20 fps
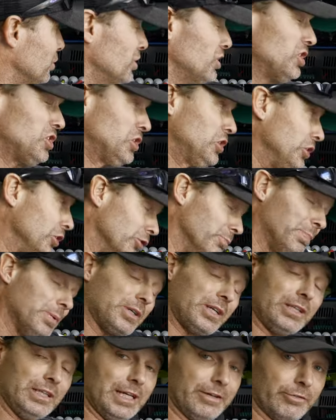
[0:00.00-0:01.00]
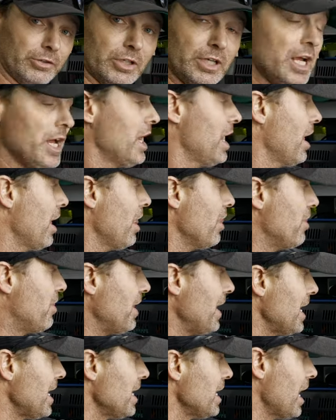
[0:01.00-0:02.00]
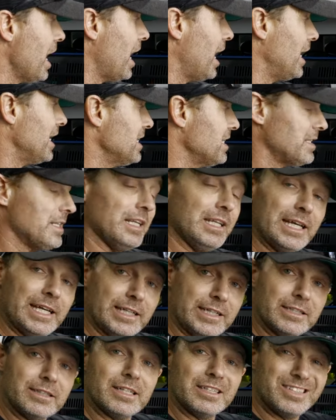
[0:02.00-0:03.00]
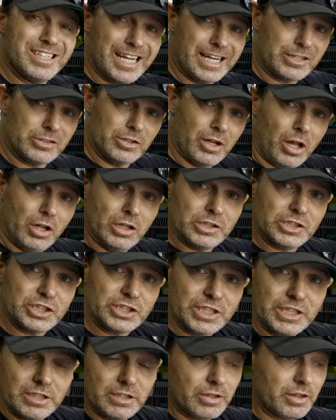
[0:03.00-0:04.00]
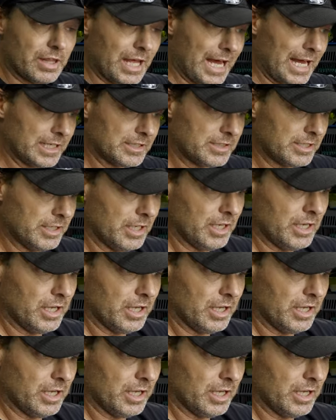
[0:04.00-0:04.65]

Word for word: super clever, they isolated the technology that,